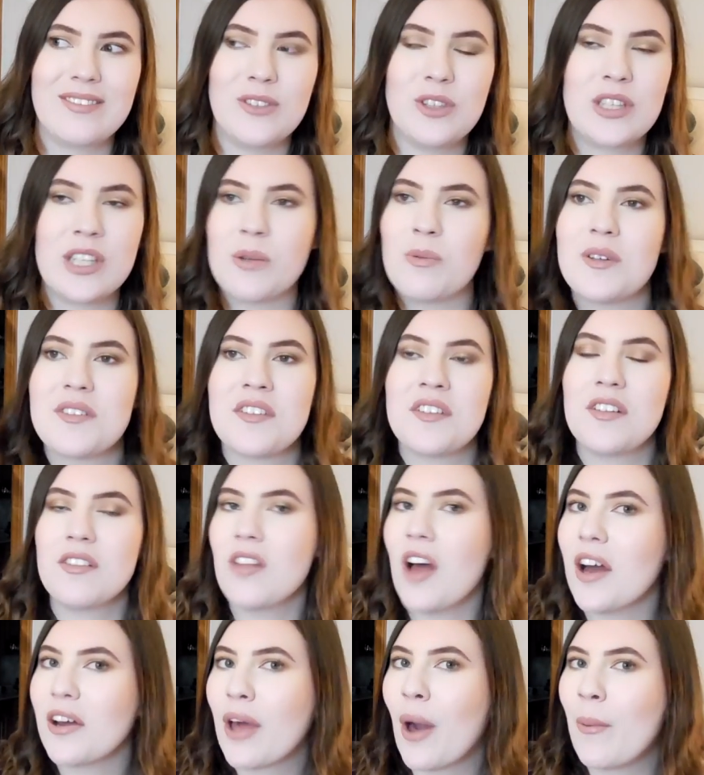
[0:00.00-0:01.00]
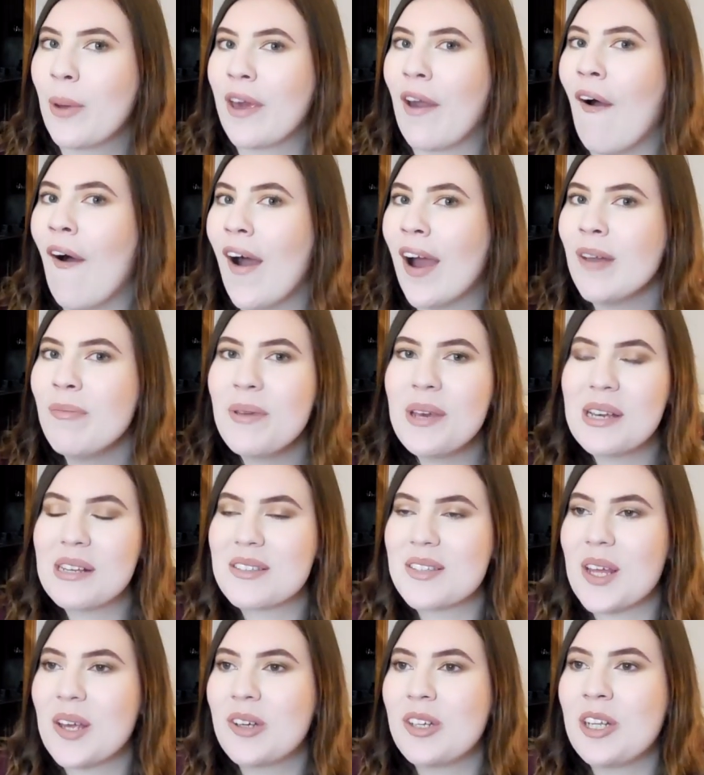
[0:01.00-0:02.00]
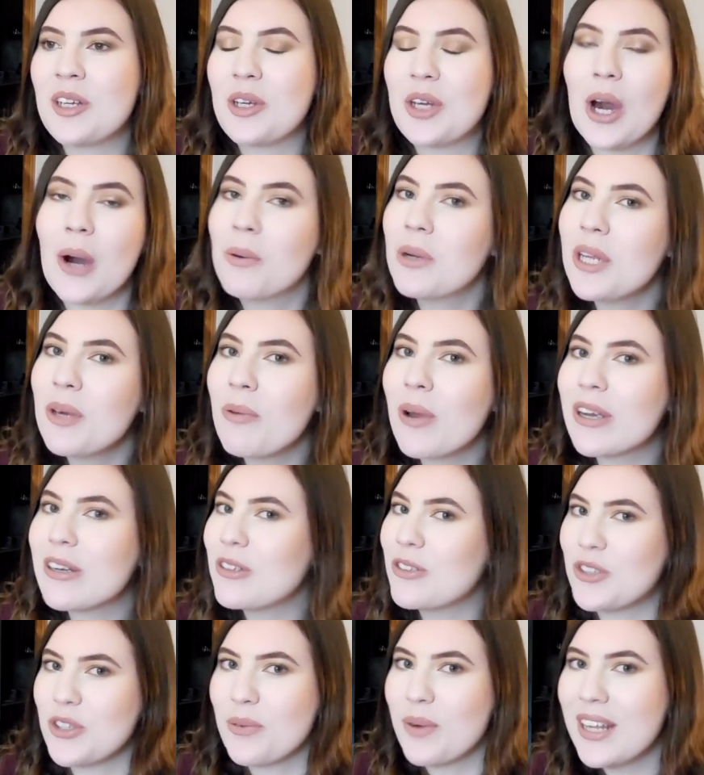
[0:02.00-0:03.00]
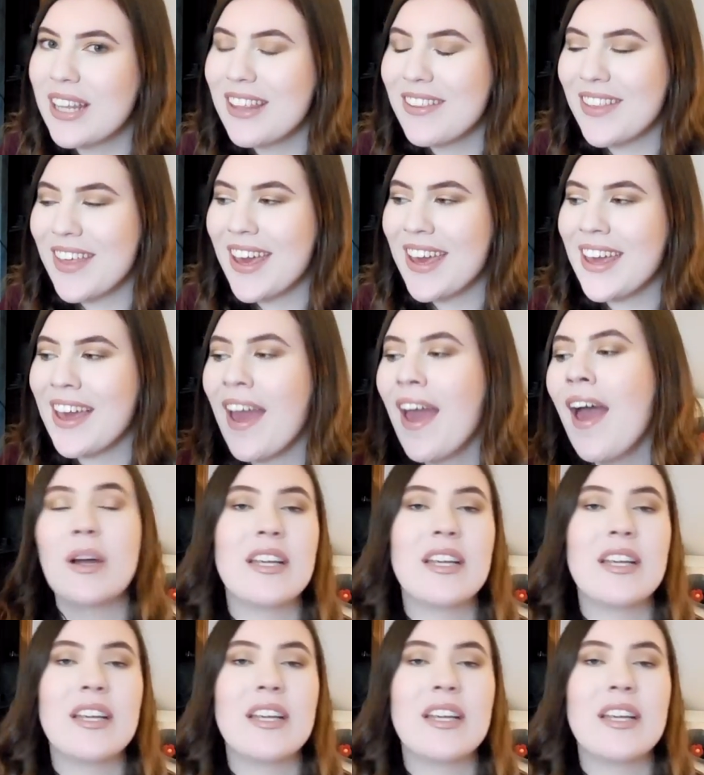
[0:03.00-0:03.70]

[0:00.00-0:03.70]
there wasn't a lot going on because they couldn't go anywhere or do anything,